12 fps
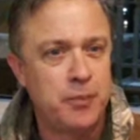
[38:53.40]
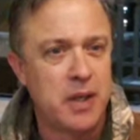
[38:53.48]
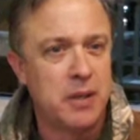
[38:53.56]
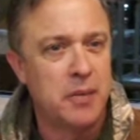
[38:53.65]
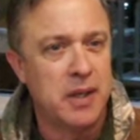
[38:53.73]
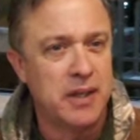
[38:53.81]

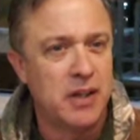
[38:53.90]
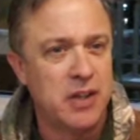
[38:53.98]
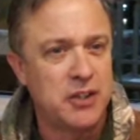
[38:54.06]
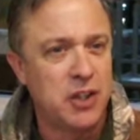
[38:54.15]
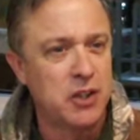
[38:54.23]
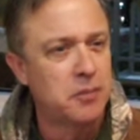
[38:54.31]
But, you know, I
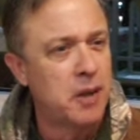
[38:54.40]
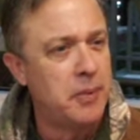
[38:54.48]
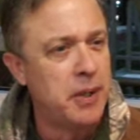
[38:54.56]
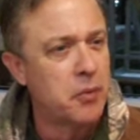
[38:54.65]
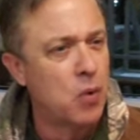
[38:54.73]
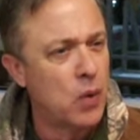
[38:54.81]
chose my
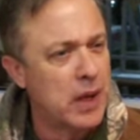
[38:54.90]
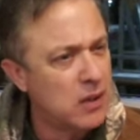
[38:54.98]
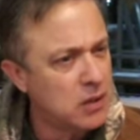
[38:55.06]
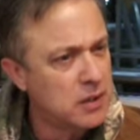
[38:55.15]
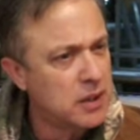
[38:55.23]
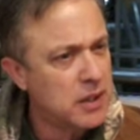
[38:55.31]
people
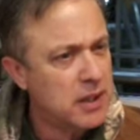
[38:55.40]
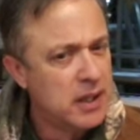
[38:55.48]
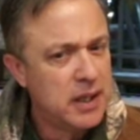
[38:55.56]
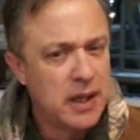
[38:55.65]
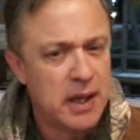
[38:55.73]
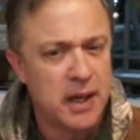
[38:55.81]
well
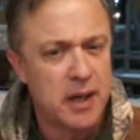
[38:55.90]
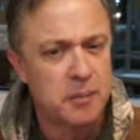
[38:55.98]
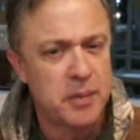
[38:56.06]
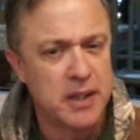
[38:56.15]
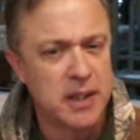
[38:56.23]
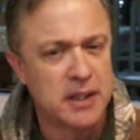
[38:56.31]

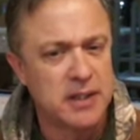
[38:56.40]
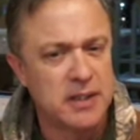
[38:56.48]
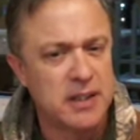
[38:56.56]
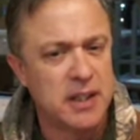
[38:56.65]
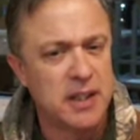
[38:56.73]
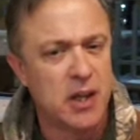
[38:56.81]

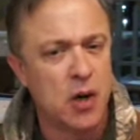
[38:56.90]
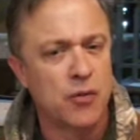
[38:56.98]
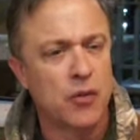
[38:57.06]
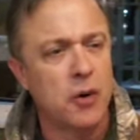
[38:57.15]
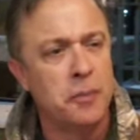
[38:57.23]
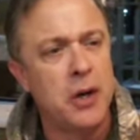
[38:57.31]
because
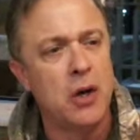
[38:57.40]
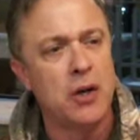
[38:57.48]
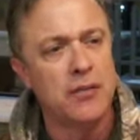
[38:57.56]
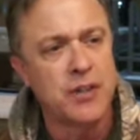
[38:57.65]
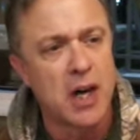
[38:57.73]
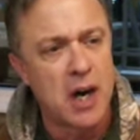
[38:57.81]
over a period
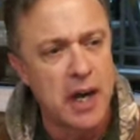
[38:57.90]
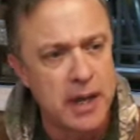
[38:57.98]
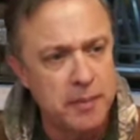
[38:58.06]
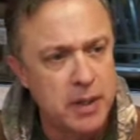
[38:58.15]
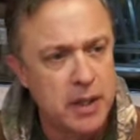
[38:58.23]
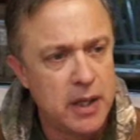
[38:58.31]
of
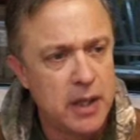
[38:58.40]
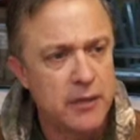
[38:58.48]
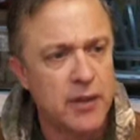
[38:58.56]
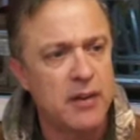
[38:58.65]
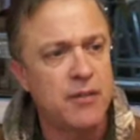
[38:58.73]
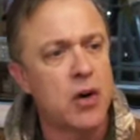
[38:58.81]
time,
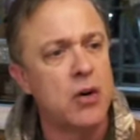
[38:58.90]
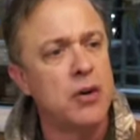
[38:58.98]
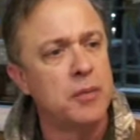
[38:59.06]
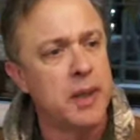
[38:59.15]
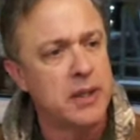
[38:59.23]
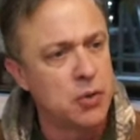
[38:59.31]
they've
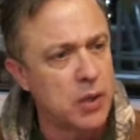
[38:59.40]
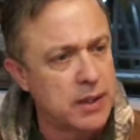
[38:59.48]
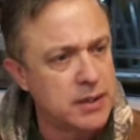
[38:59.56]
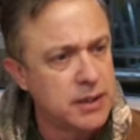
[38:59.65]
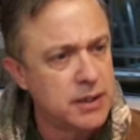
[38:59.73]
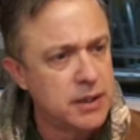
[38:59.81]
earned my
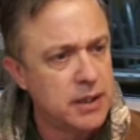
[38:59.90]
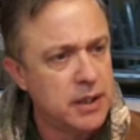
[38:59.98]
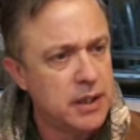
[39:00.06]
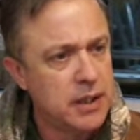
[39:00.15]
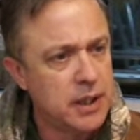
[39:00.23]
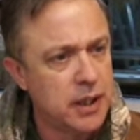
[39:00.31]
trust,
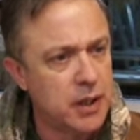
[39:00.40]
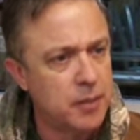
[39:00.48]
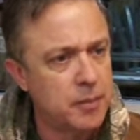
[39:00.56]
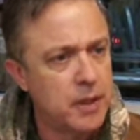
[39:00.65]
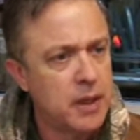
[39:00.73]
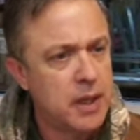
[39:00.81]
you
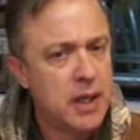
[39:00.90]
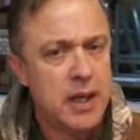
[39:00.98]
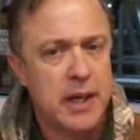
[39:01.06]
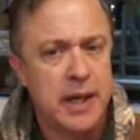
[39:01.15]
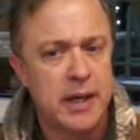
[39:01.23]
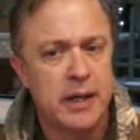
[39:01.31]
know.
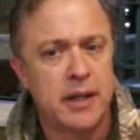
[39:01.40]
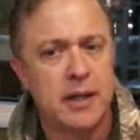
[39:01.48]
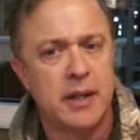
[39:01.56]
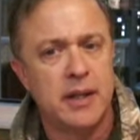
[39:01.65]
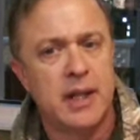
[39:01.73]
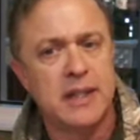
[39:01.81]
And
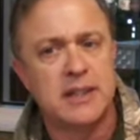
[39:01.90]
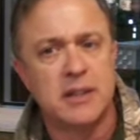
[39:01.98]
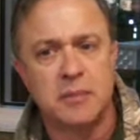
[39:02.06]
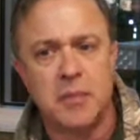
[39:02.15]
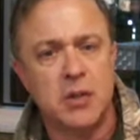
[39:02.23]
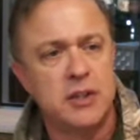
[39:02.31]
that's the
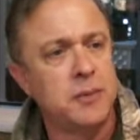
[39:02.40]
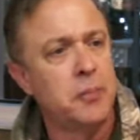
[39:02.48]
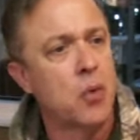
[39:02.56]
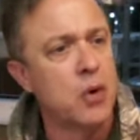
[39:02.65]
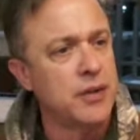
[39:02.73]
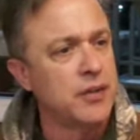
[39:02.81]
most
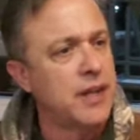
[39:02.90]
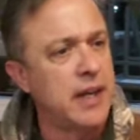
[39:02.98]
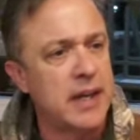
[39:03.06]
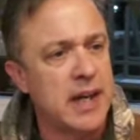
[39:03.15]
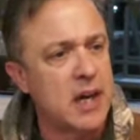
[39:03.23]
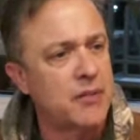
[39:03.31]
important
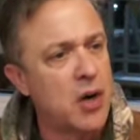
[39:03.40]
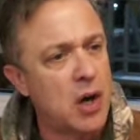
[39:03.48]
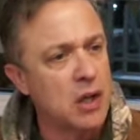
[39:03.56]
thing out of all